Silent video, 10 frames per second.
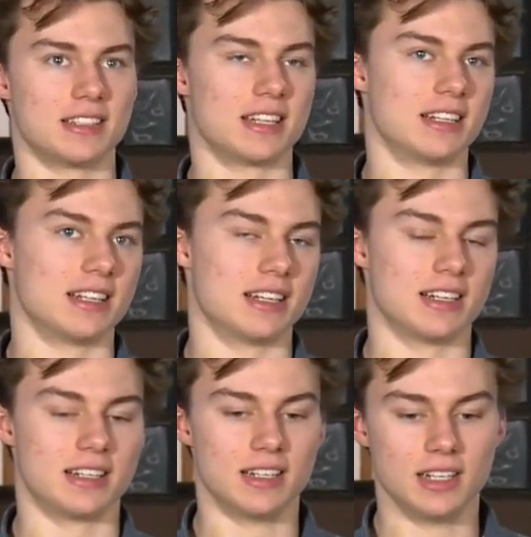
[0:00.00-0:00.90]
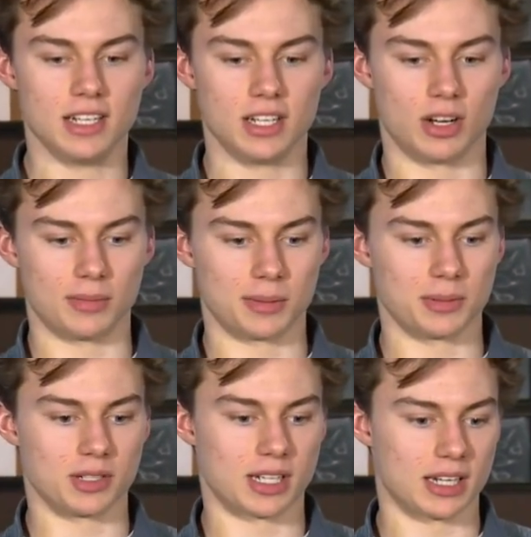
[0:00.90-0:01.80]
then, uh, you know, I
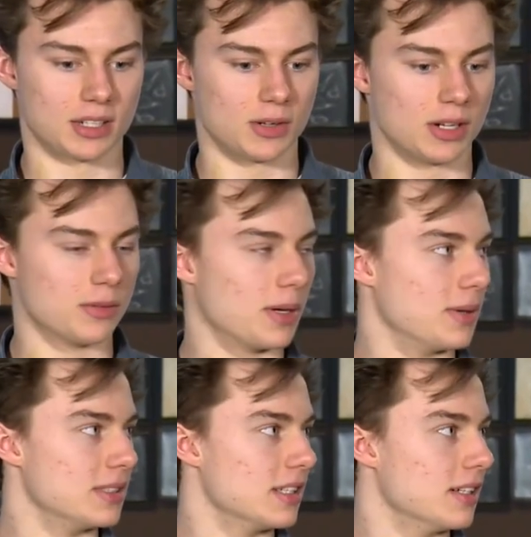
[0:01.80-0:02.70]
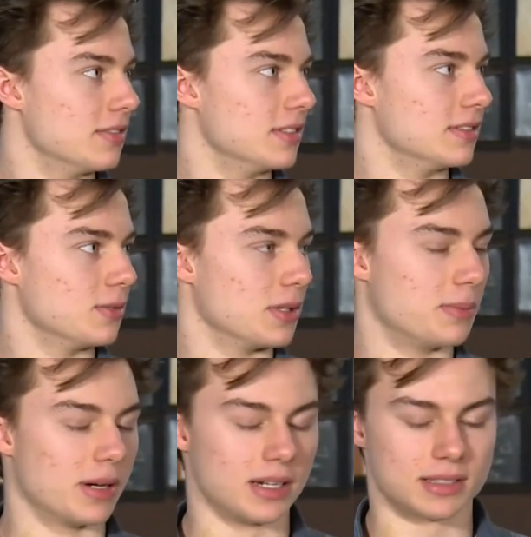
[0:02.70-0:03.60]
remember kind of going out by myself and with a
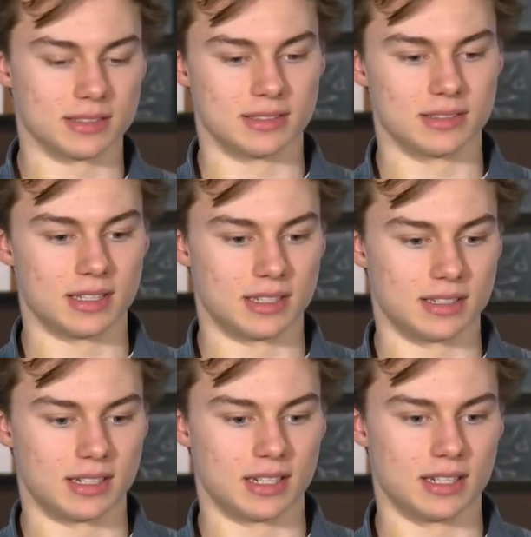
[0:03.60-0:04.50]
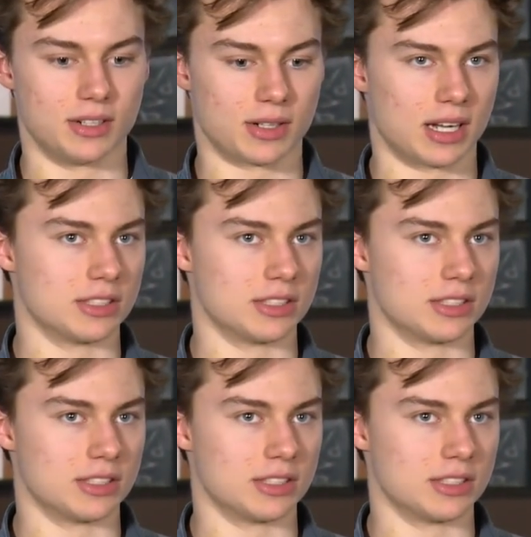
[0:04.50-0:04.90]
puck and, and uh, you know, kind of